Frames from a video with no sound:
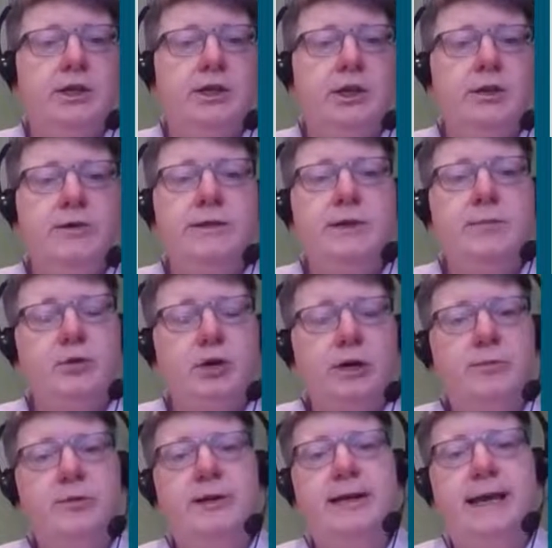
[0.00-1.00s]
use
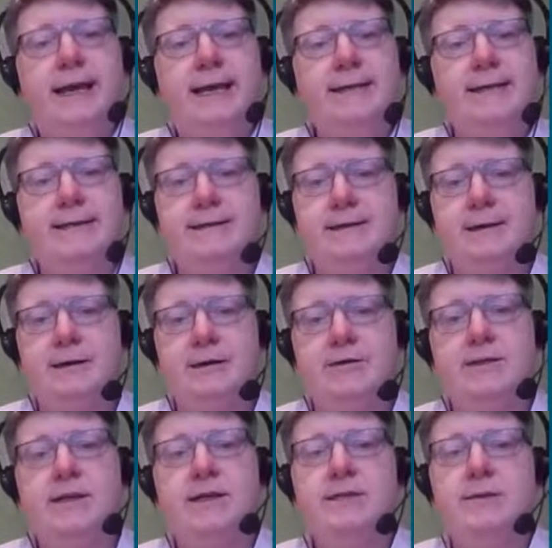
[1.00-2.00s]
appropriate heading styles